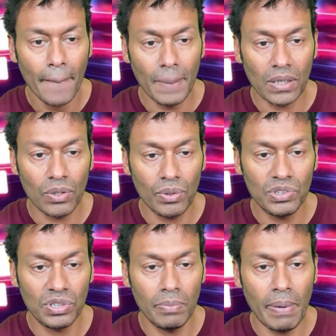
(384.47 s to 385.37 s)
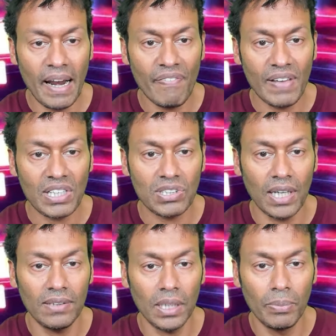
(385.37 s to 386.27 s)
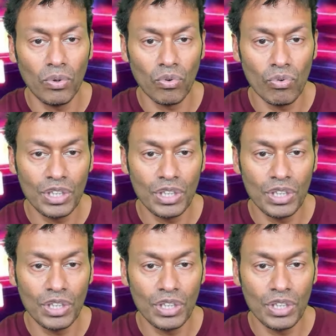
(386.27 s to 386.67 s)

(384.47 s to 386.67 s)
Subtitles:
But according to the Ben Affleck stunt double,